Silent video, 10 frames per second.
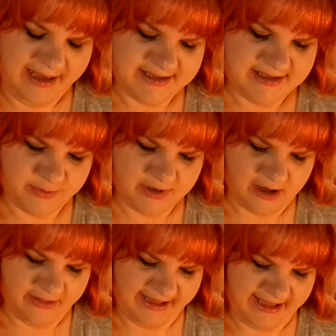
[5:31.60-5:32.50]
guess you would
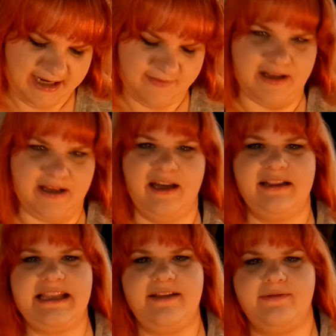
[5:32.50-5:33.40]
call that kind of a
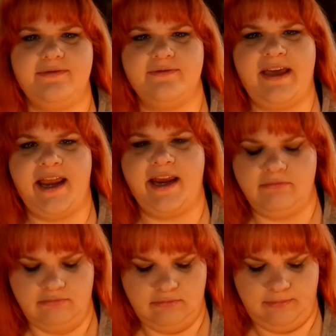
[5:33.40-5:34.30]
leaf
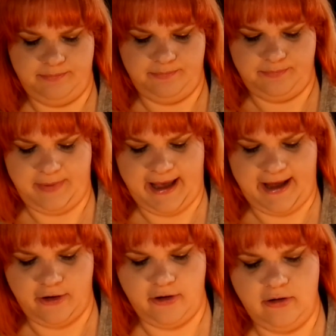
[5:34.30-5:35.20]
vein
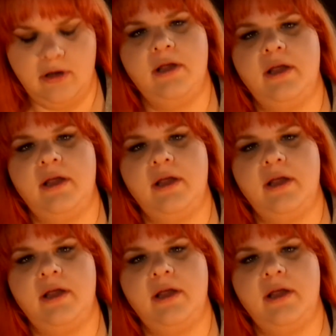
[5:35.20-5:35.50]
pattern.